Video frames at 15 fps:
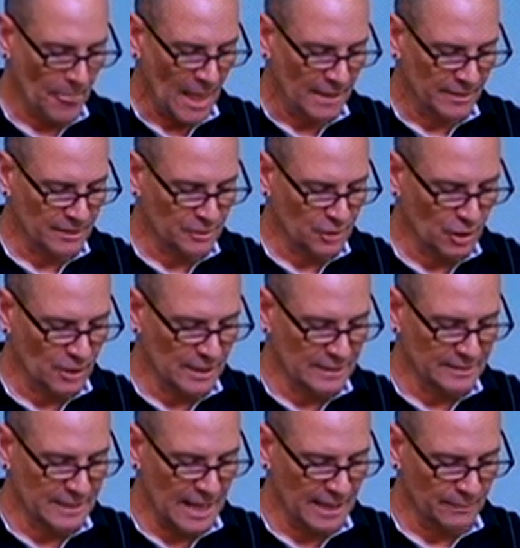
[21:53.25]
This journey has
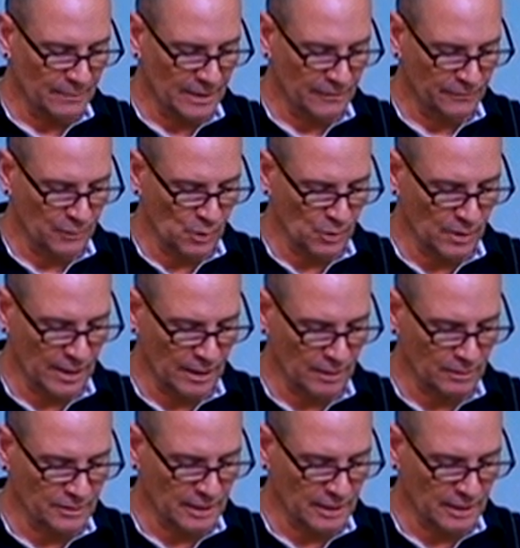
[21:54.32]
taken me a few years,